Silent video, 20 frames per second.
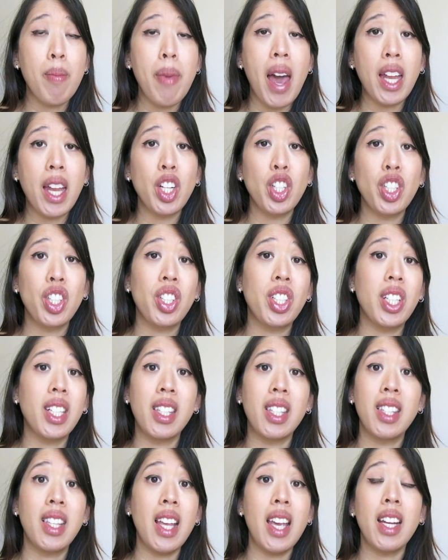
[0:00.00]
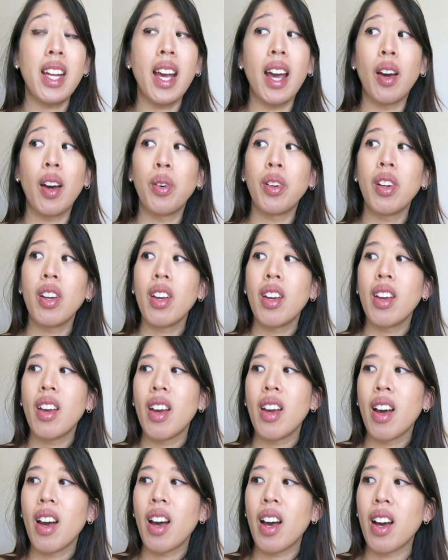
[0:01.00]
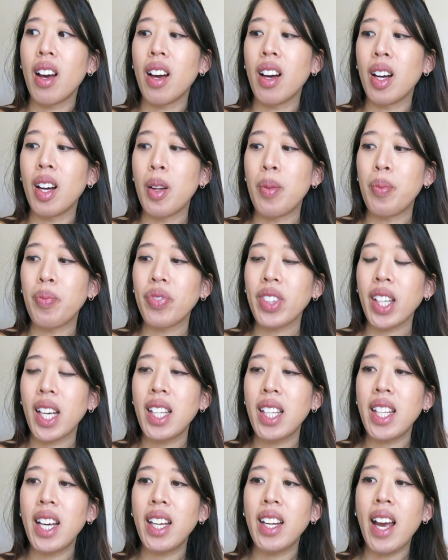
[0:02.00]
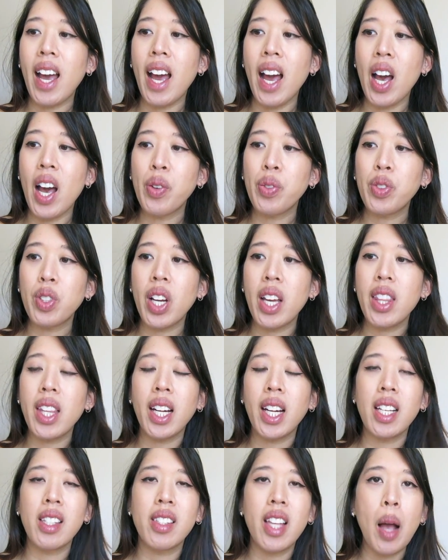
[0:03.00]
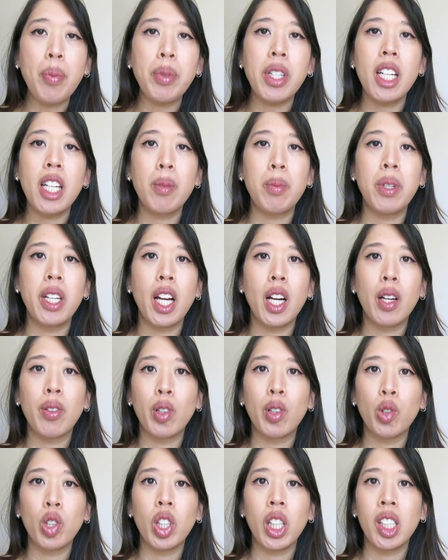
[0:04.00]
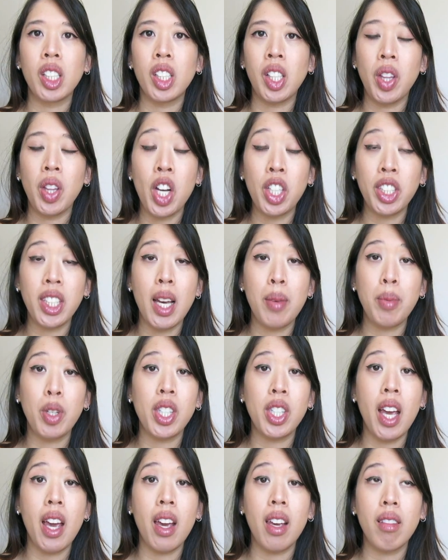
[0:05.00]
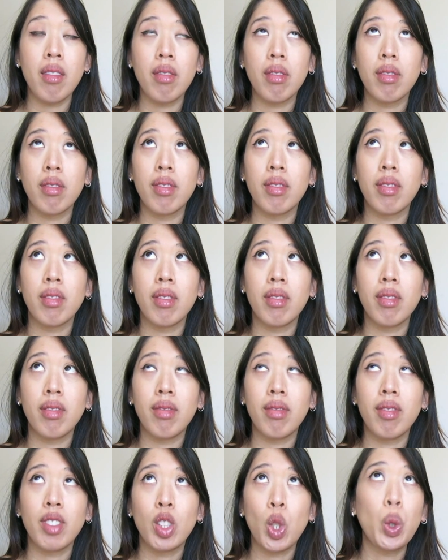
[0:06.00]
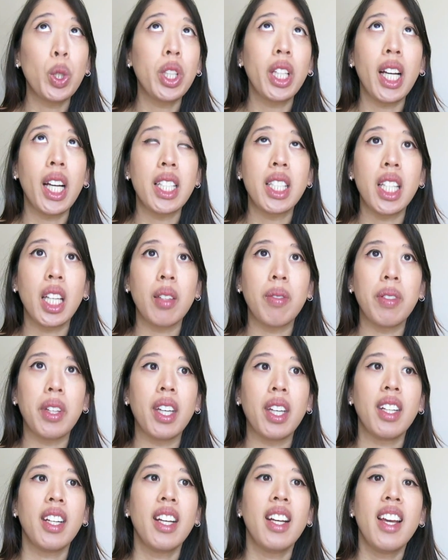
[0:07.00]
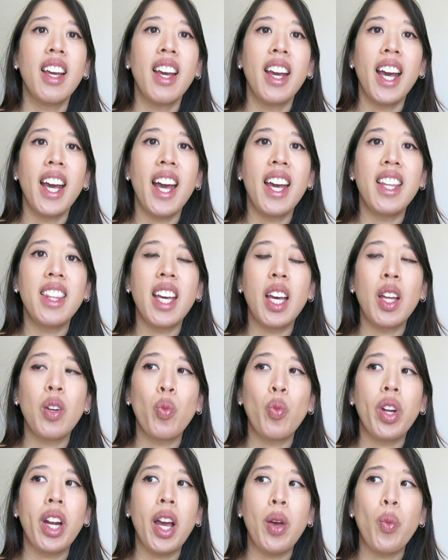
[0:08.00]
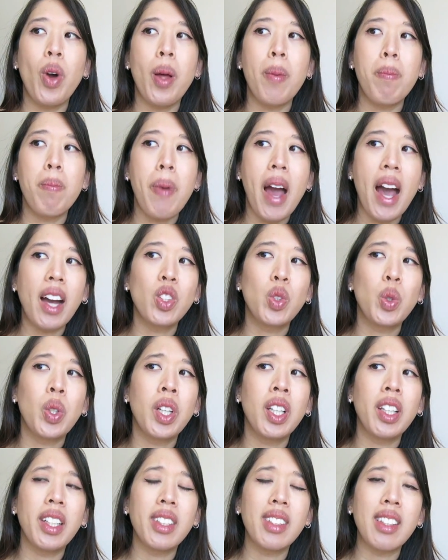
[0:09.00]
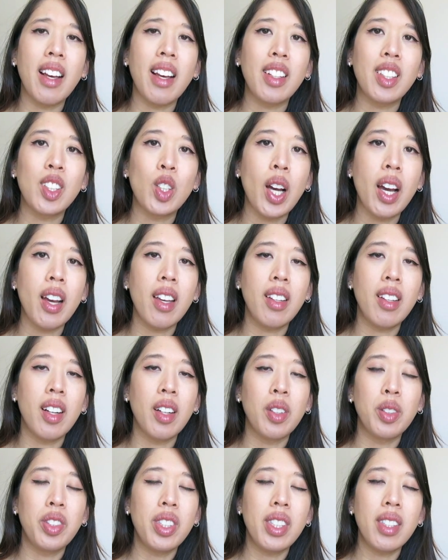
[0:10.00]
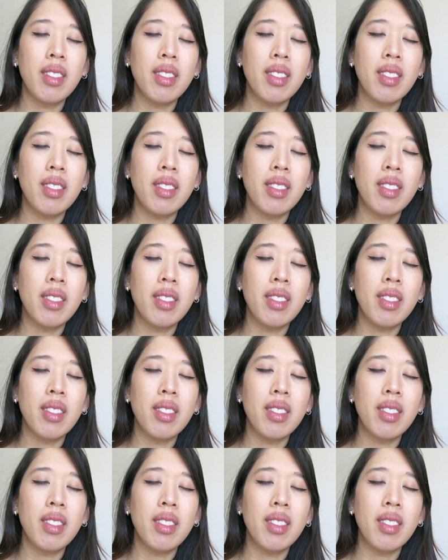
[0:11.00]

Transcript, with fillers: managed to stay down. Um, and then after, and then I stopped eating Panera for a really long time because I totally got sick of it. And then when I went back to it, like to try, you know,